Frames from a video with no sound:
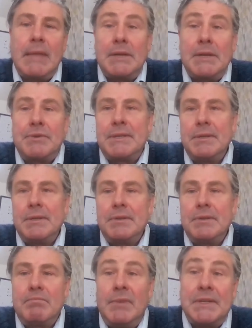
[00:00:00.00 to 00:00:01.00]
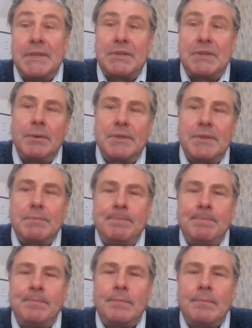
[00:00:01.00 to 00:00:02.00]
hairdressers, restaurants,
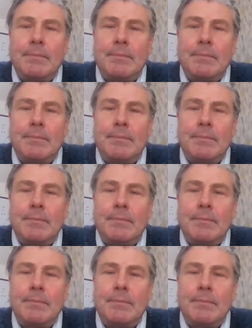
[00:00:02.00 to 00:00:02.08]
